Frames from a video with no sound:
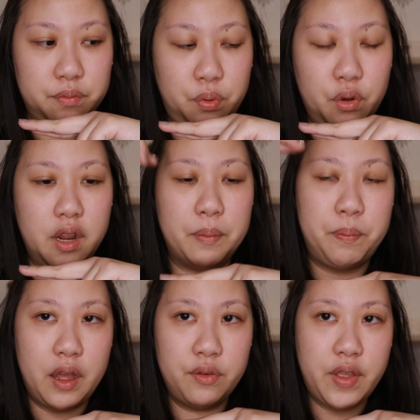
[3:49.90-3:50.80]
put
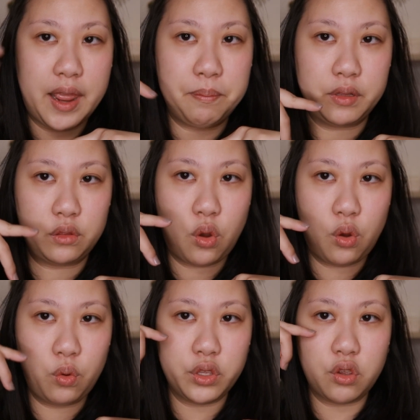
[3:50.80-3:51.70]
above and
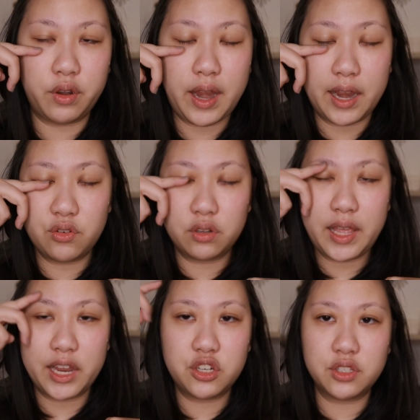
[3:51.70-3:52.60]
below your natural
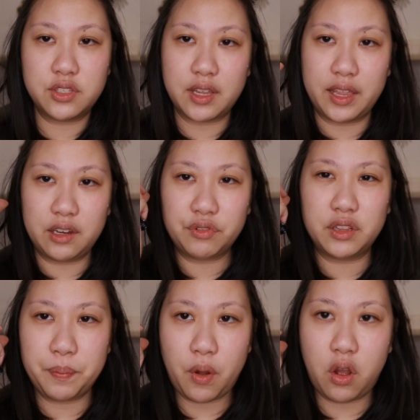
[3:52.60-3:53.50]
lashes to kind of
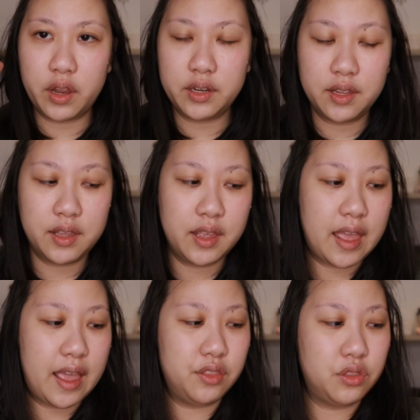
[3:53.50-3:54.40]
clip on,
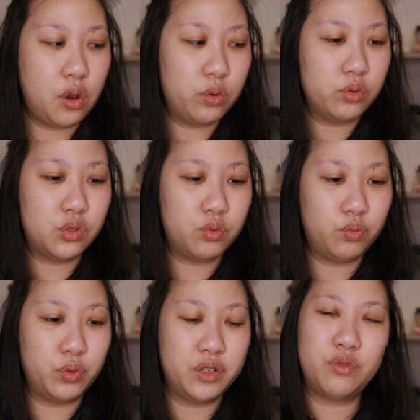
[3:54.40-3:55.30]
and those
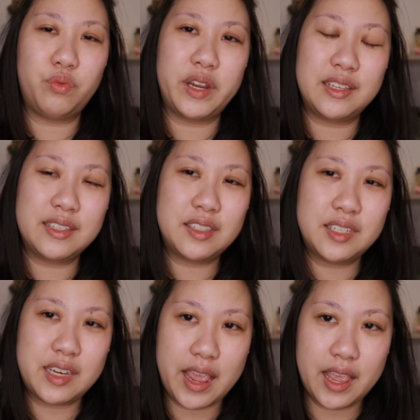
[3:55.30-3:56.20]
wouldn't really
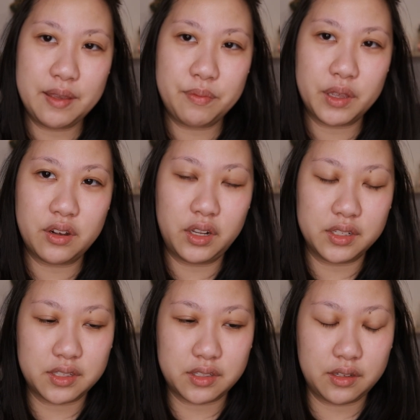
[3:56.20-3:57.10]
stay
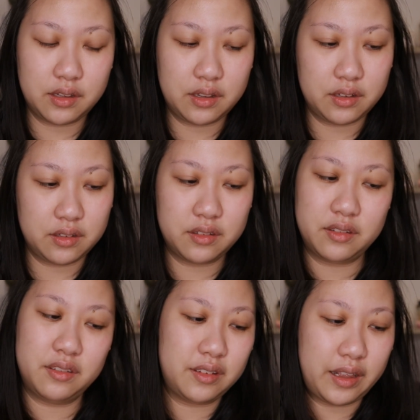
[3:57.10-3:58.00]
because
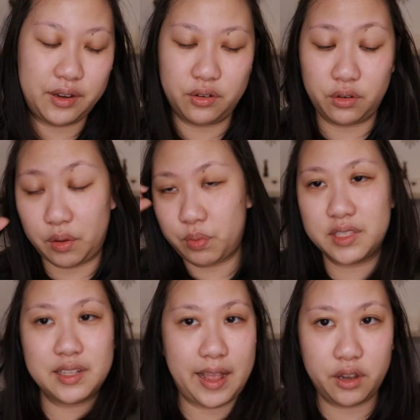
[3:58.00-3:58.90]
I don't know, they would
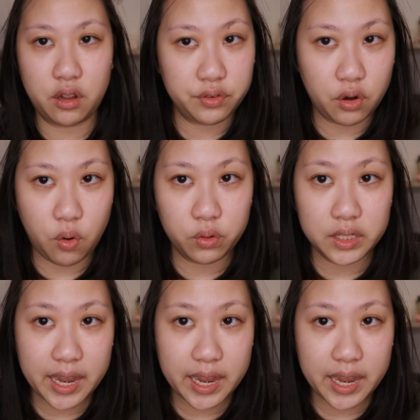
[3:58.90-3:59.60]
slide off your own